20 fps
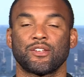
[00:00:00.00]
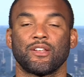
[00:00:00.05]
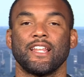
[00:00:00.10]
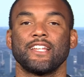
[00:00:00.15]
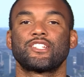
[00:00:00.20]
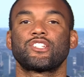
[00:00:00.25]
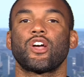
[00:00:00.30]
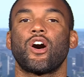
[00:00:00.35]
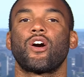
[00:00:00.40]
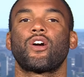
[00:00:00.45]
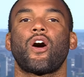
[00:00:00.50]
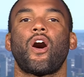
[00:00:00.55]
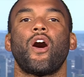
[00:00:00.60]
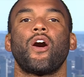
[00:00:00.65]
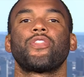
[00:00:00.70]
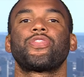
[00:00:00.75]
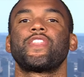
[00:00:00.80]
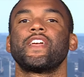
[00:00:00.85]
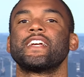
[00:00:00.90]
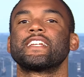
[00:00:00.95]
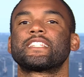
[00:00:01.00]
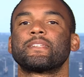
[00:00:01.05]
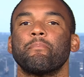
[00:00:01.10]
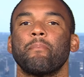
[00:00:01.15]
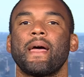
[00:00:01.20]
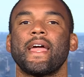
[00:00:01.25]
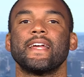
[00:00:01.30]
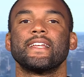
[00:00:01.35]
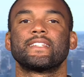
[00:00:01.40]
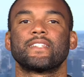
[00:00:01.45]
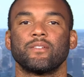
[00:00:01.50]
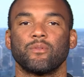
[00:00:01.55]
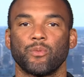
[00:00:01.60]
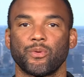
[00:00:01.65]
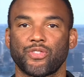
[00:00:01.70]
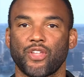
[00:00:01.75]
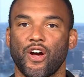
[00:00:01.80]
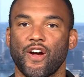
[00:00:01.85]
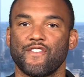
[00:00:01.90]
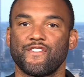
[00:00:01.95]
So let's talk all things
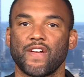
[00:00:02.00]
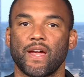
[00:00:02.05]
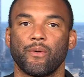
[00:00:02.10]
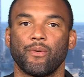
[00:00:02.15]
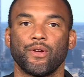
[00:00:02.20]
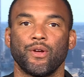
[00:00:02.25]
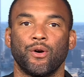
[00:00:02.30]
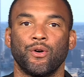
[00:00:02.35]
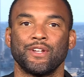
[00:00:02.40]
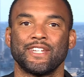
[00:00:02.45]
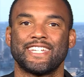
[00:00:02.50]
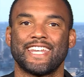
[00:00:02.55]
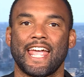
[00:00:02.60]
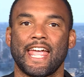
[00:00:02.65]
Amazing with our very own